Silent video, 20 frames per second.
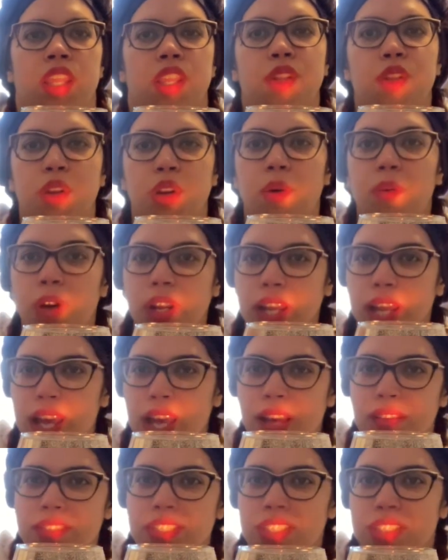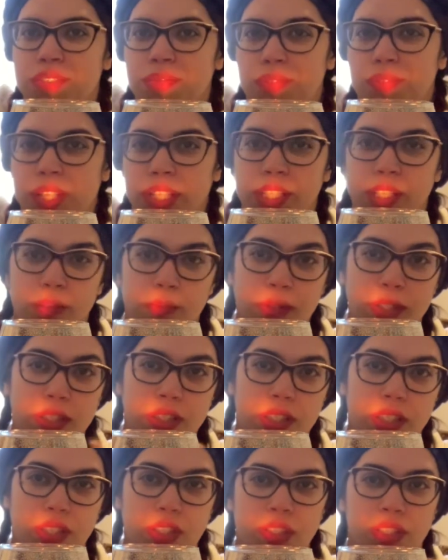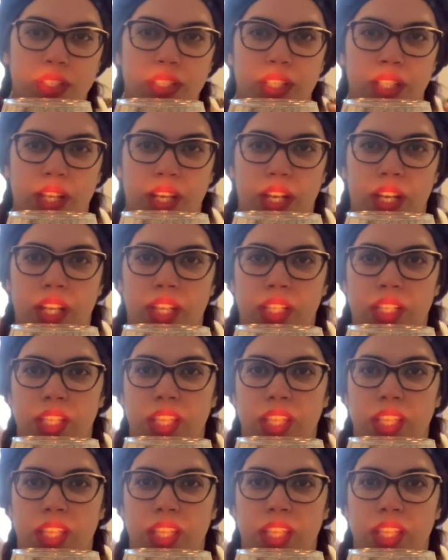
you don't want to have to defend your position on